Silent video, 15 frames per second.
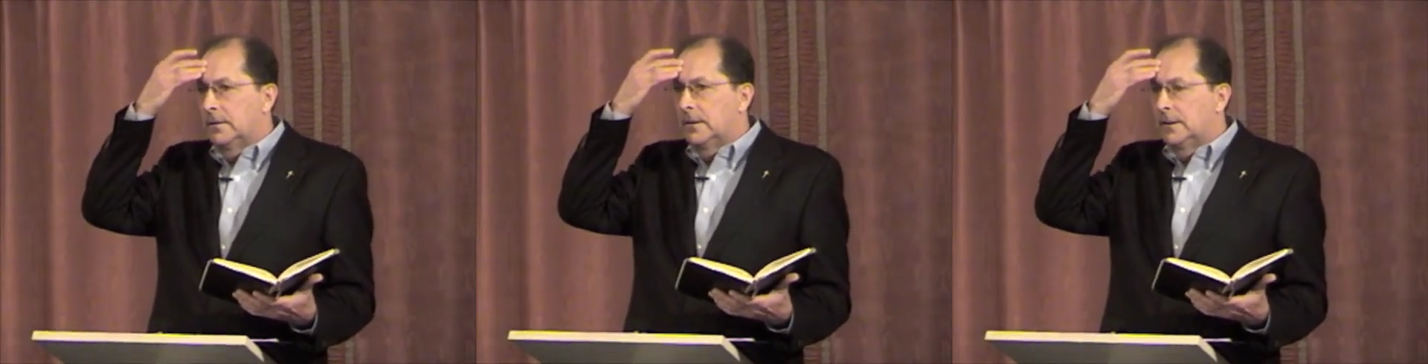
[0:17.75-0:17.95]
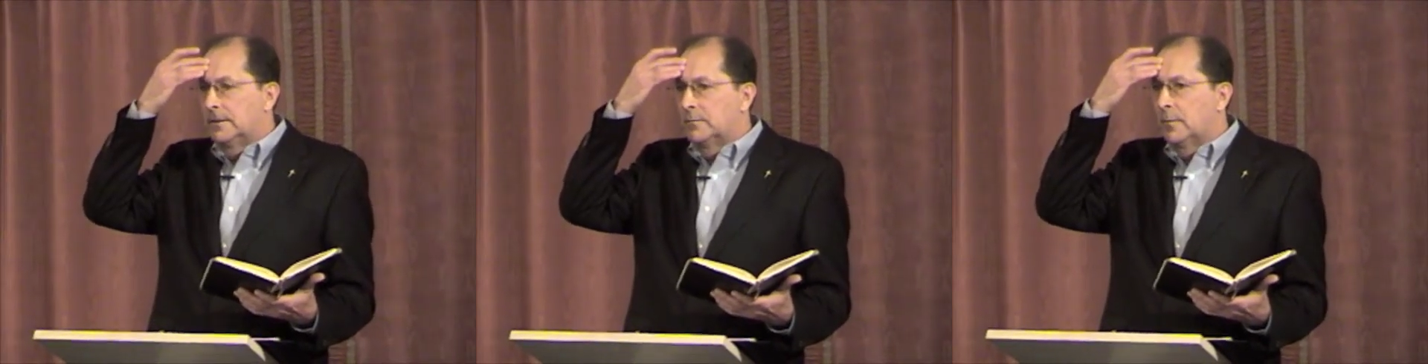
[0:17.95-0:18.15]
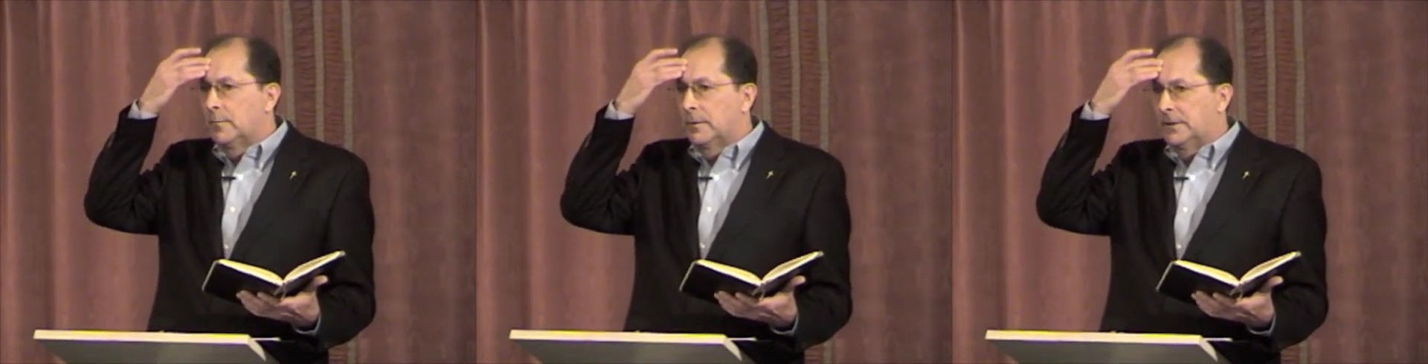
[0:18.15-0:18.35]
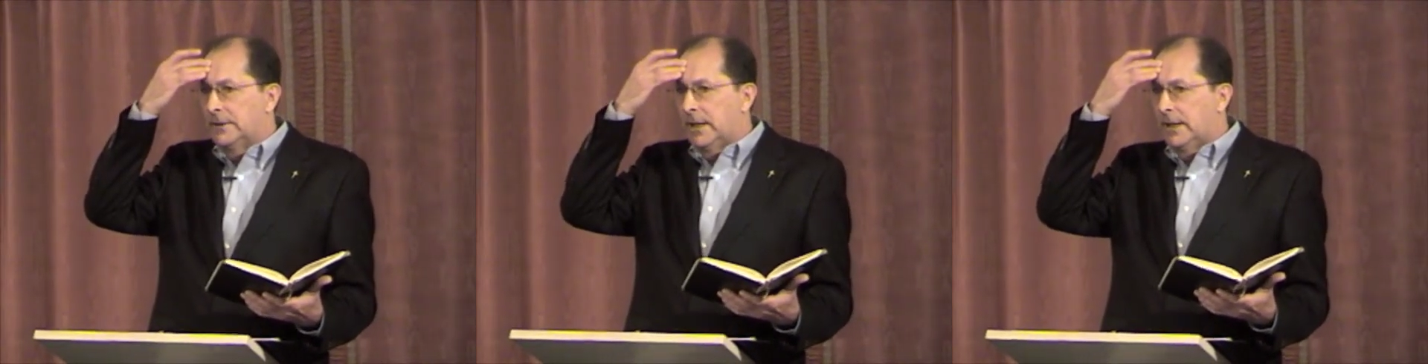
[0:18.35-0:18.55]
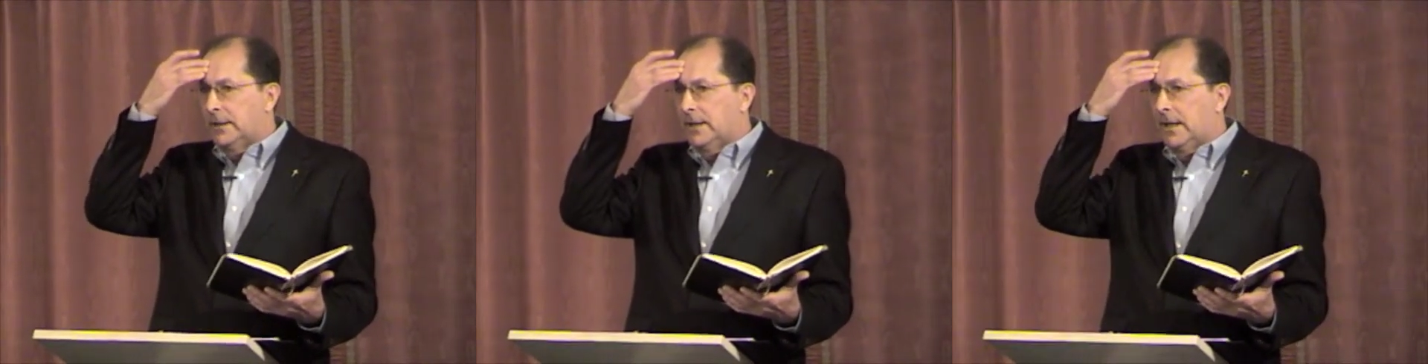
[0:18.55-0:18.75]
It's when we
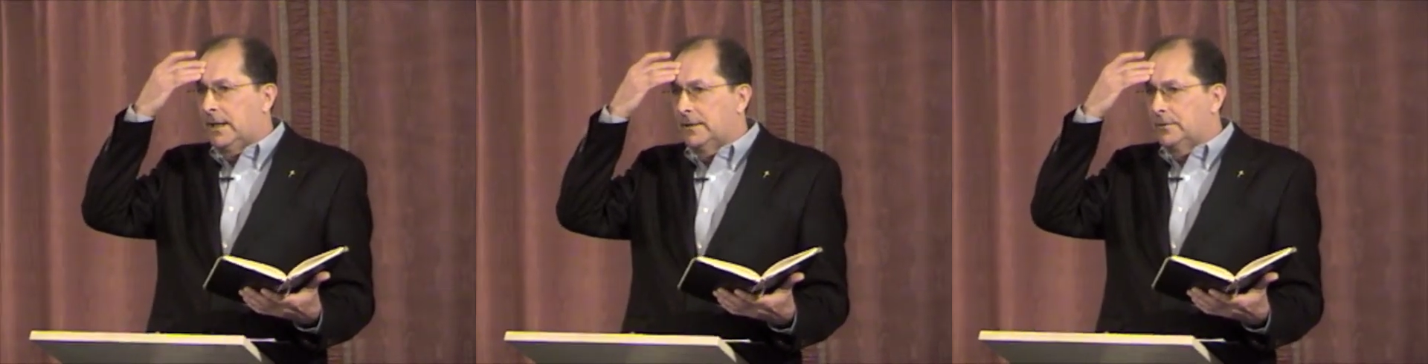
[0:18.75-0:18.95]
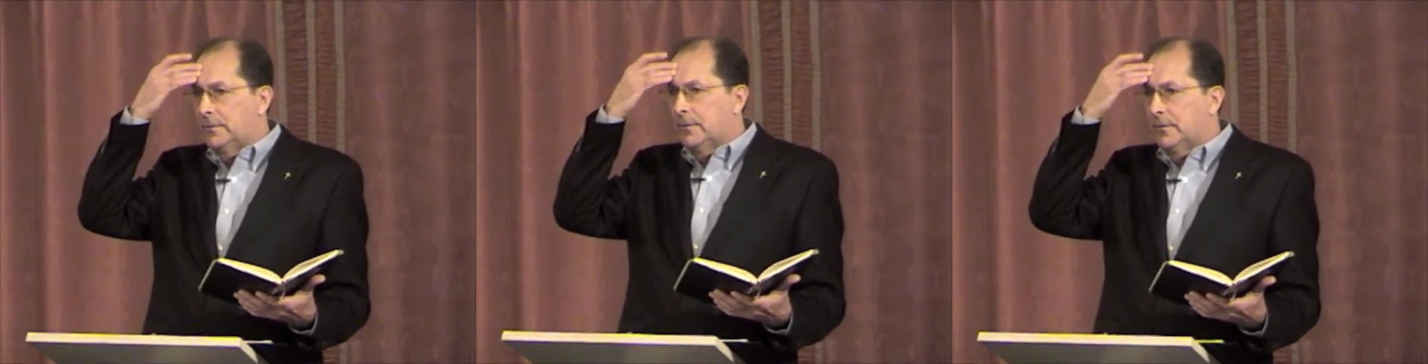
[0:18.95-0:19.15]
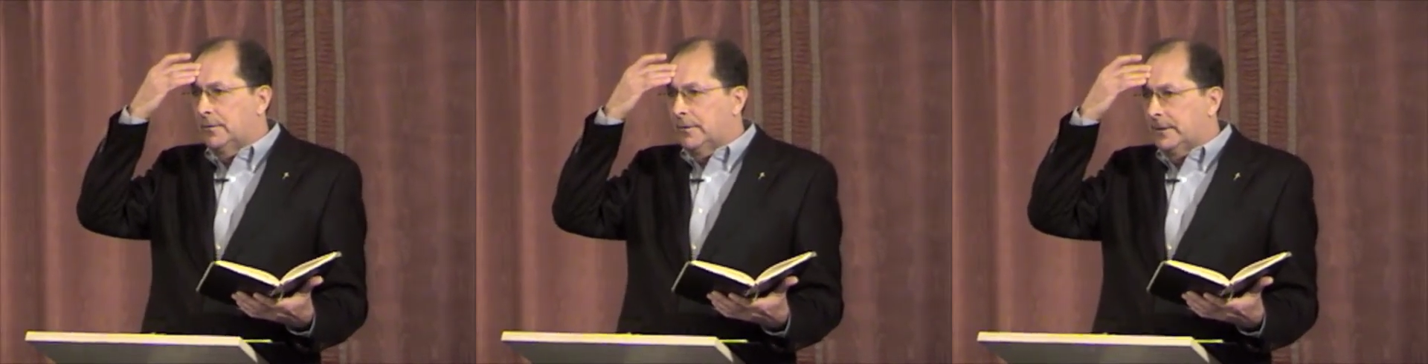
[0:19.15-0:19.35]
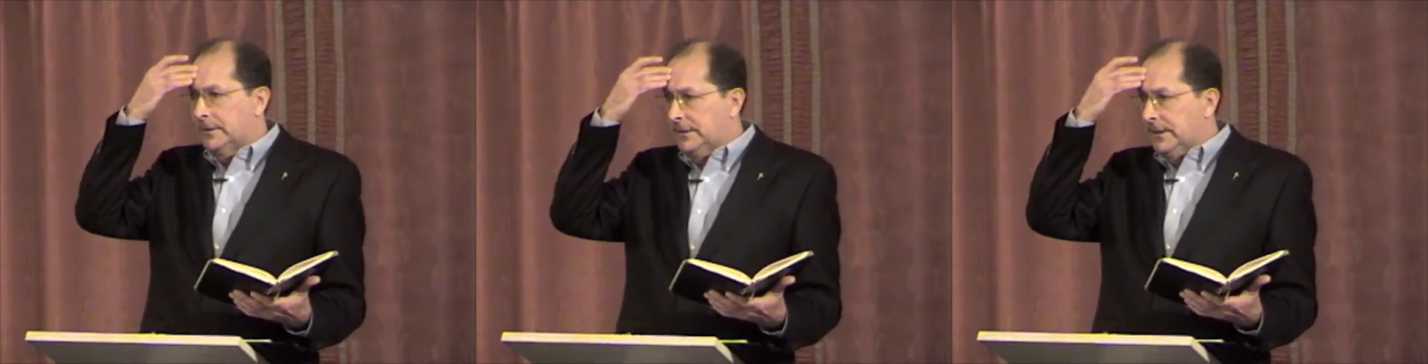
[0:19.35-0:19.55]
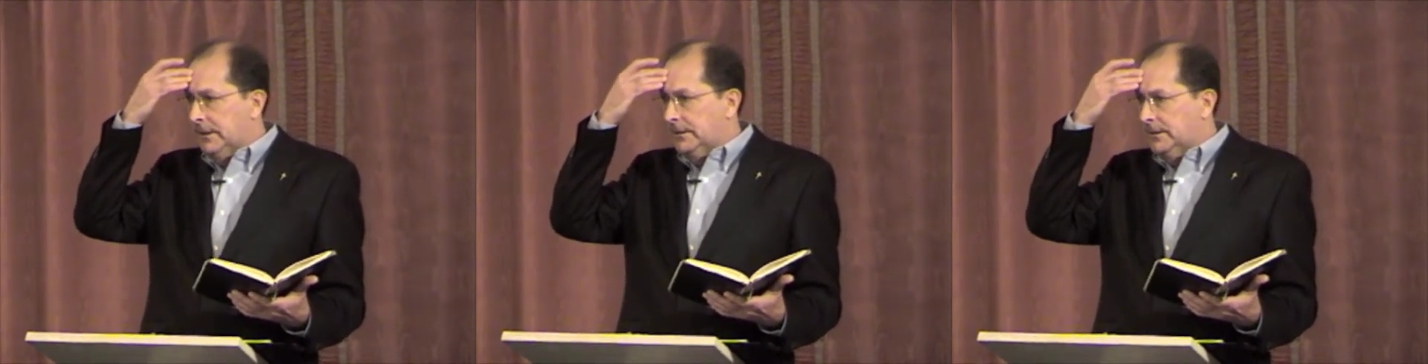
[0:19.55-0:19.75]
take that truth, the
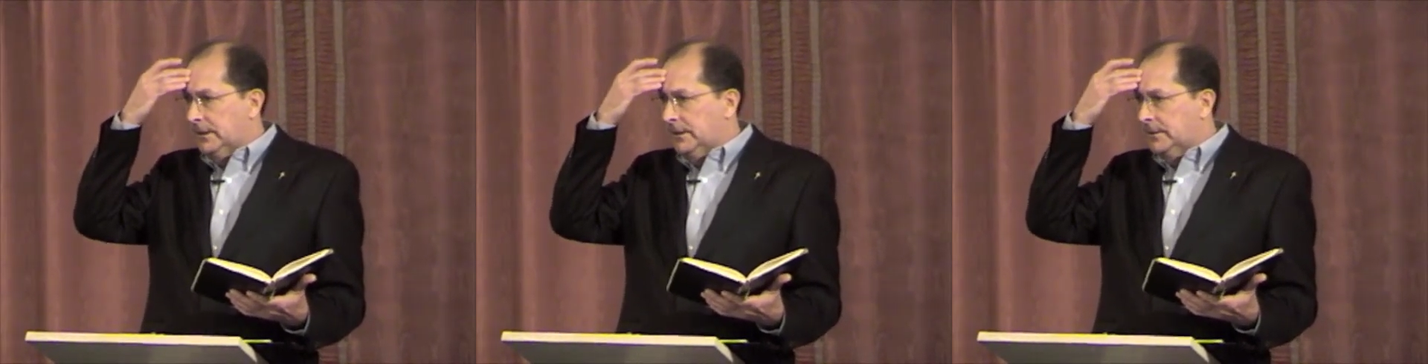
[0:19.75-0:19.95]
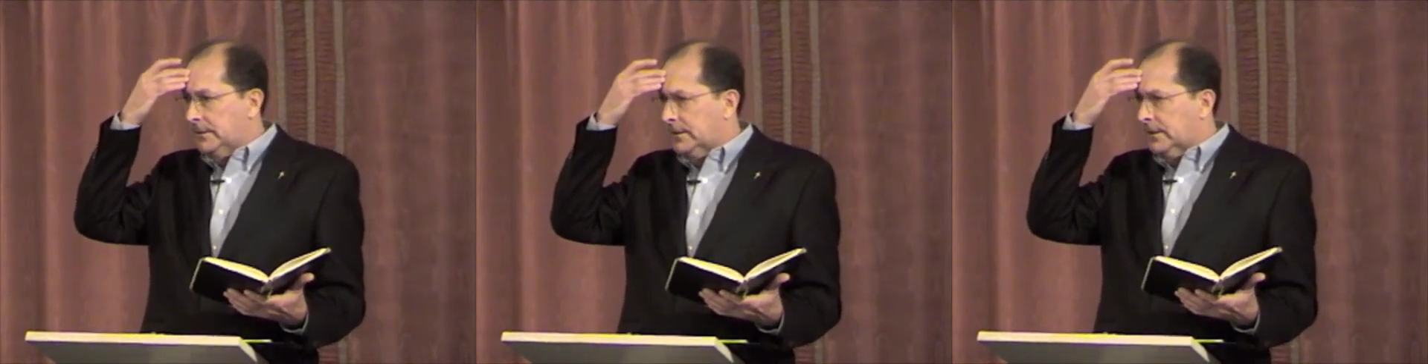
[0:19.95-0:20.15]
teachings,